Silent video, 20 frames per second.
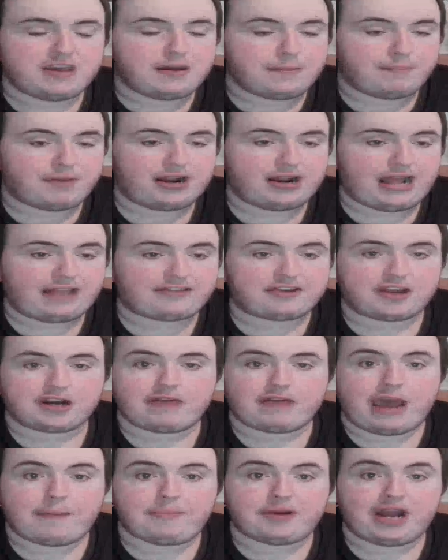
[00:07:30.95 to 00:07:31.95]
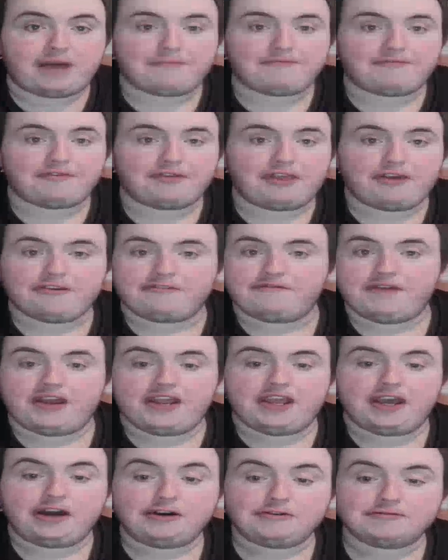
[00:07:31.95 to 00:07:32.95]
But that's going to wrap it up for this
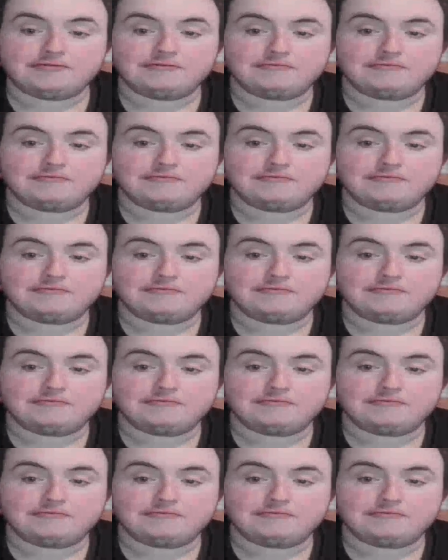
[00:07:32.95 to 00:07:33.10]
video.